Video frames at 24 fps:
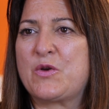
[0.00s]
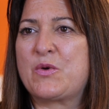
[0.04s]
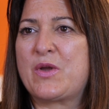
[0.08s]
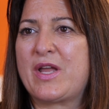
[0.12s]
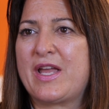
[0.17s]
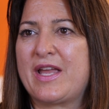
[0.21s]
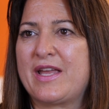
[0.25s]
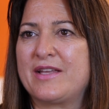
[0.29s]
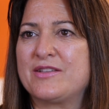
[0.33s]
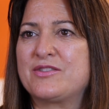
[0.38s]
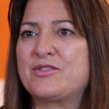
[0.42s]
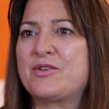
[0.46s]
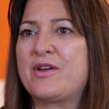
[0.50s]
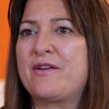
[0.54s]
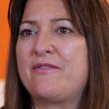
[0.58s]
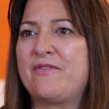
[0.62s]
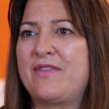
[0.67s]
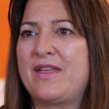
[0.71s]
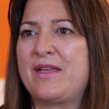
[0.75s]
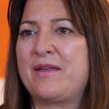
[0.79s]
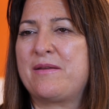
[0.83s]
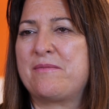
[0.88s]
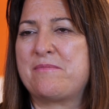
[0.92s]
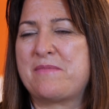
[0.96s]
Okay, and so
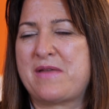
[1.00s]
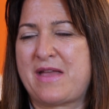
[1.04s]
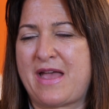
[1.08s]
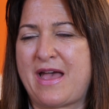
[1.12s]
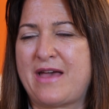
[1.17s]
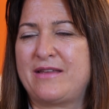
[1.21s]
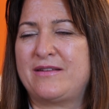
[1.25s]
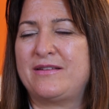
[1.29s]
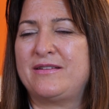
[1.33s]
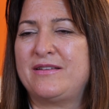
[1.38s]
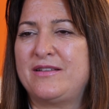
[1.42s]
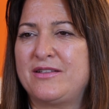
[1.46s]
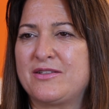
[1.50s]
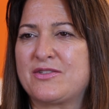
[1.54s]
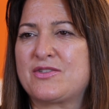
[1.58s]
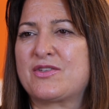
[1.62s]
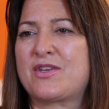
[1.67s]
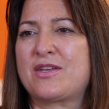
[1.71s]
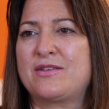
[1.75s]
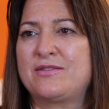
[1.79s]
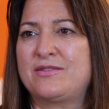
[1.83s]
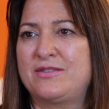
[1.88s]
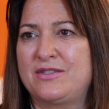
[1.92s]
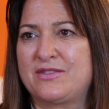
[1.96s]
have they had any
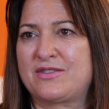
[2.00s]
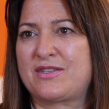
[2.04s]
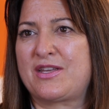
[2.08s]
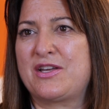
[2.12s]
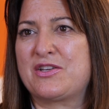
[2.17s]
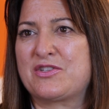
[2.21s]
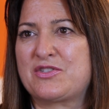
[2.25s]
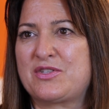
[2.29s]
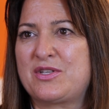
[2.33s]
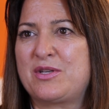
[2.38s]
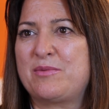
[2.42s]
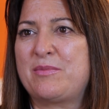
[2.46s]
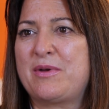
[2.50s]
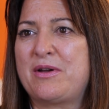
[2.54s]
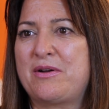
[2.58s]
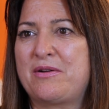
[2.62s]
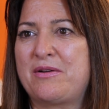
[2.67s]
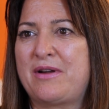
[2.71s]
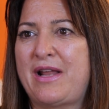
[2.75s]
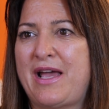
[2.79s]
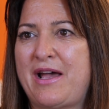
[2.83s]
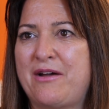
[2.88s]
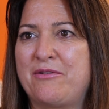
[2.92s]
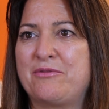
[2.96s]
discussion
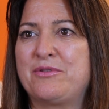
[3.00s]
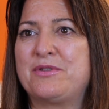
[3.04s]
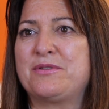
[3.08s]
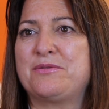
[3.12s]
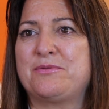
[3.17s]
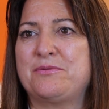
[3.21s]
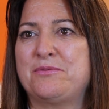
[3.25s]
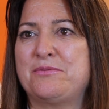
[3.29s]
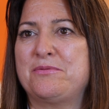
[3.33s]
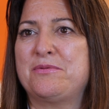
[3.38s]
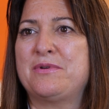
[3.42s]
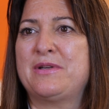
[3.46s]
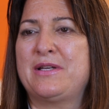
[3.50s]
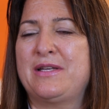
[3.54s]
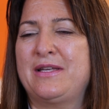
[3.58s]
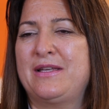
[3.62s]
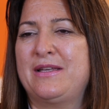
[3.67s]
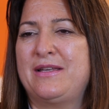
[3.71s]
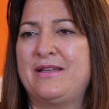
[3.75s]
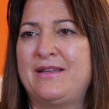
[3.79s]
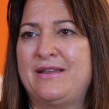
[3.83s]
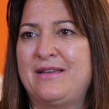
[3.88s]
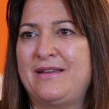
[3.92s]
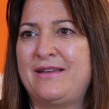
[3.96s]
about how to
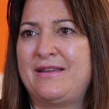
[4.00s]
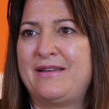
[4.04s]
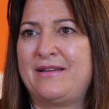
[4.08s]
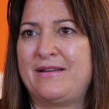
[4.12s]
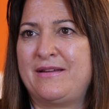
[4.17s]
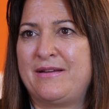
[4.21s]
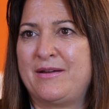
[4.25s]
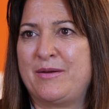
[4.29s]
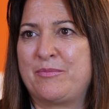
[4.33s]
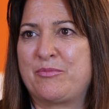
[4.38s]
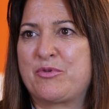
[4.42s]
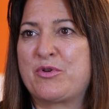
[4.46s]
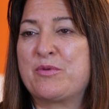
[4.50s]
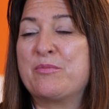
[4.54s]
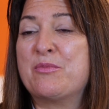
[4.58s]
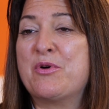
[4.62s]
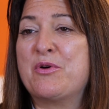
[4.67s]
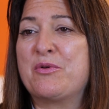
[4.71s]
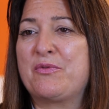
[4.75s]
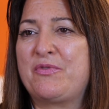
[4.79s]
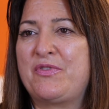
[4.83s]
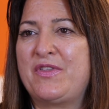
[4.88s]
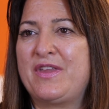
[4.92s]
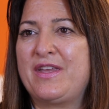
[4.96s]

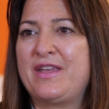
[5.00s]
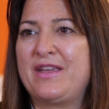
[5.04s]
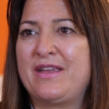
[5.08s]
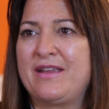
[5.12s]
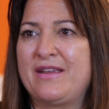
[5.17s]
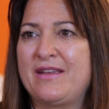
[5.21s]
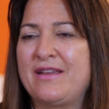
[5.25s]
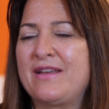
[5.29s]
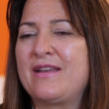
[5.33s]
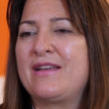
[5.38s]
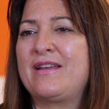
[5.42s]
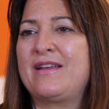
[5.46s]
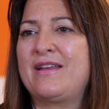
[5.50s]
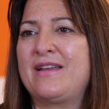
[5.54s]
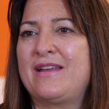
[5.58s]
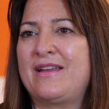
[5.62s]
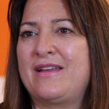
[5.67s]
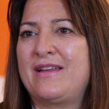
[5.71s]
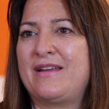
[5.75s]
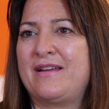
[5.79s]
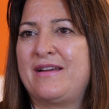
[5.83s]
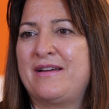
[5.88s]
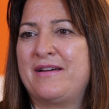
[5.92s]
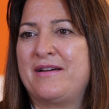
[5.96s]
promote the
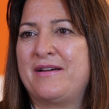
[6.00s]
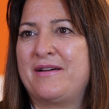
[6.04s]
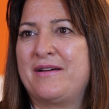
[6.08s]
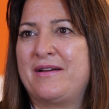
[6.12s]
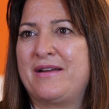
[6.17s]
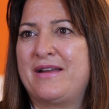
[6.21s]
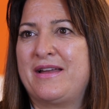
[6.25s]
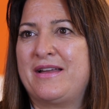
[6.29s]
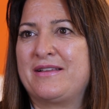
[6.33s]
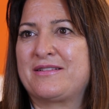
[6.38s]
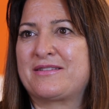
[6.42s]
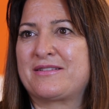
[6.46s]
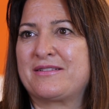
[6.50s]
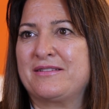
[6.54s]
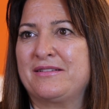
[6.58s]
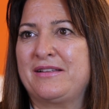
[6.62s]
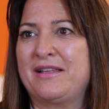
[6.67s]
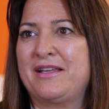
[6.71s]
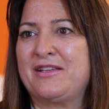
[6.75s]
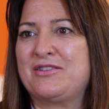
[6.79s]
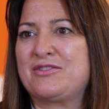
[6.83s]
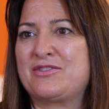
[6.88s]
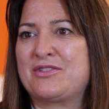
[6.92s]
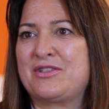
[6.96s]

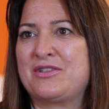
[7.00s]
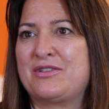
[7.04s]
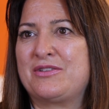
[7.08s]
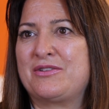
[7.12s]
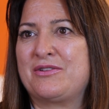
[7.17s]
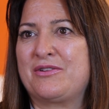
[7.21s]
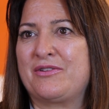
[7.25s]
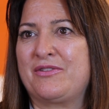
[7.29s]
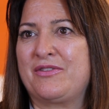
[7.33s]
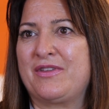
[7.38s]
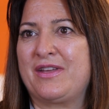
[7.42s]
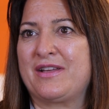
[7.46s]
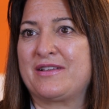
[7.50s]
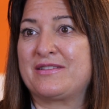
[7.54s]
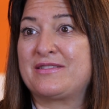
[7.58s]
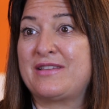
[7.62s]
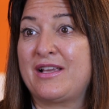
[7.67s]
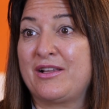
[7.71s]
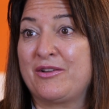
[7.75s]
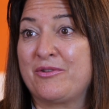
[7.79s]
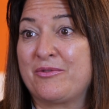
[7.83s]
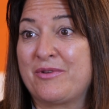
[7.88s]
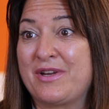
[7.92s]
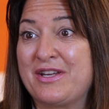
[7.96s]
escalation or the
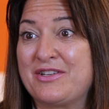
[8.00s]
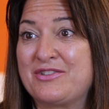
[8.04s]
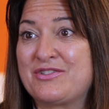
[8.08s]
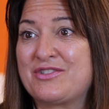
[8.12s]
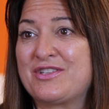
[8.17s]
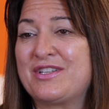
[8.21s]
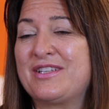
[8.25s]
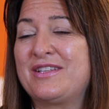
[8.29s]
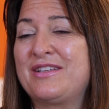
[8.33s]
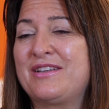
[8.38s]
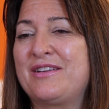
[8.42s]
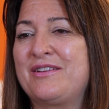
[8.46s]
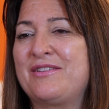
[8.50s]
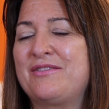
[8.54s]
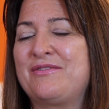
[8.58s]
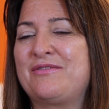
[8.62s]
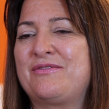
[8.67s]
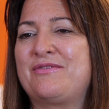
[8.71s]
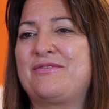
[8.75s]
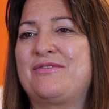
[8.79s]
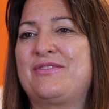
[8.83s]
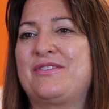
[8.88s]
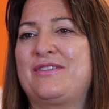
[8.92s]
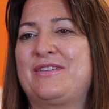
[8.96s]
acceleration
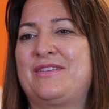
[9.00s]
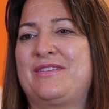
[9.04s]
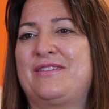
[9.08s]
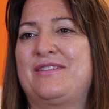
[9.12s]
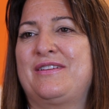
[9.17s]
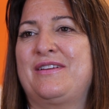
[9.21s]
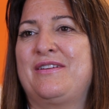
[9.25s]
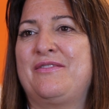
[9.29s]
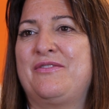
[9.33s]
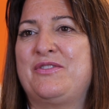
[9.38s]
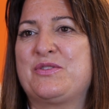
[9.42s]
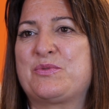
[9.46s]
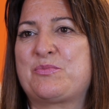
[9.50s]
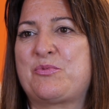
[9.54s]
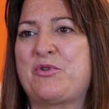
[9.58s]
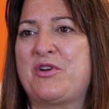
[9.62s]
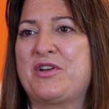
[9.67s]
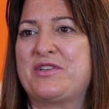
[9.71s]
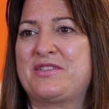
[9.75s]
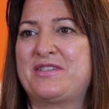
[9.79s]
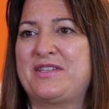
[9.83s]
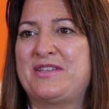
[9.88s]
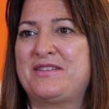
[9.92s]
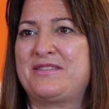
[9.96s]
of this
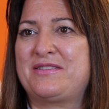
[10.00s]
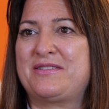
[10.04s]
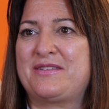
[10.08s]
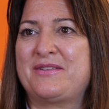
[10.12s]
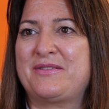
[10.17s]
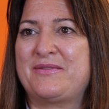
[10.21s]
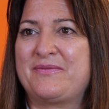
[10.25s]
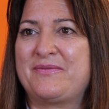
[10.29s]
process?